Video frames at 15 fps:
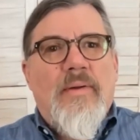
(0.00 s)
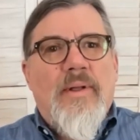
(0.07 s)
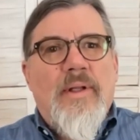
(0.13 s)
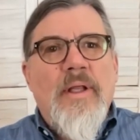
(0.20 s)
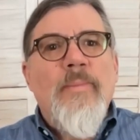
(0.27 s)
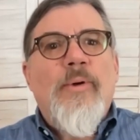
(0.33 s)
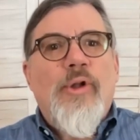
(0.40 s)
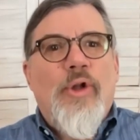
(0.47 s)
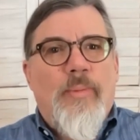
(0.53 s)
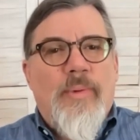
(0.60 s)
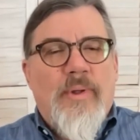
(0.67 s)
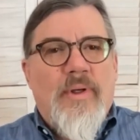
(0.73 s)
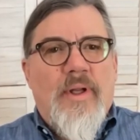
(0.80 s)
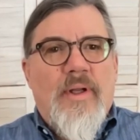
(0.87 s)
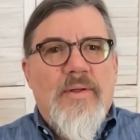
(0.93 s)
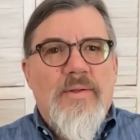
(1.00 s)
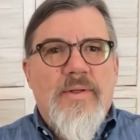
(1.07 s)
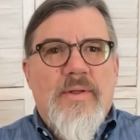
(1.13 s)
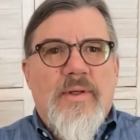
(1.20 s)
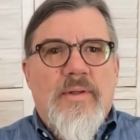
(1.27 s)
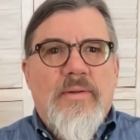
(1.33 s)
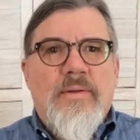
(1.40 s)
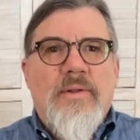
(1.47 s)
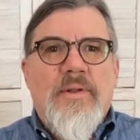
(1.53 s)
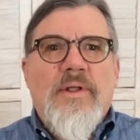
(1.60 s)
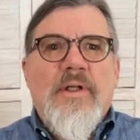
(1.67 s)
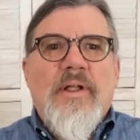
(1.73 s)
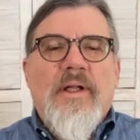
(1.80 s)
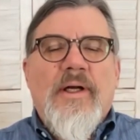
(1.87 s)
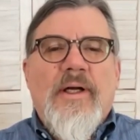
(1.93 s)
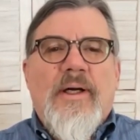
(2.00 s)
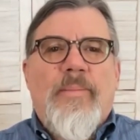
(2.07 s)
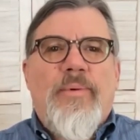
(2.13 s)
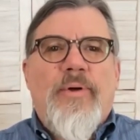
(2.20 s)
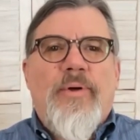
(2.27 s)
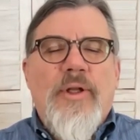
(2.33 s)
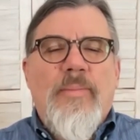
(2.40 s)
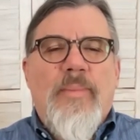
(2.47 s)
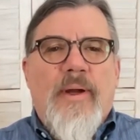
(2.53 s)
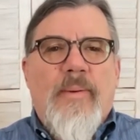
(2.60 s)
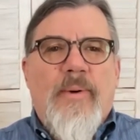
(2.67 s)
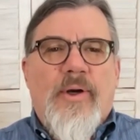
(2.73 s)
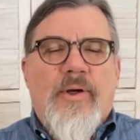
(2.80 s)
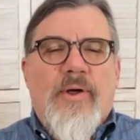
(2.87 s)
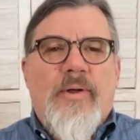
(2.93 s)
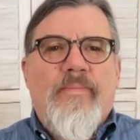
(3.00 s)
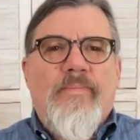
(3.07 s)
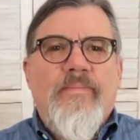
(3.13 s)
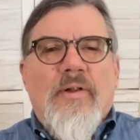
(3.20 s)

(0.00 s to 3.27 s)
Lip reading: hemoglobin as their protein biomarker.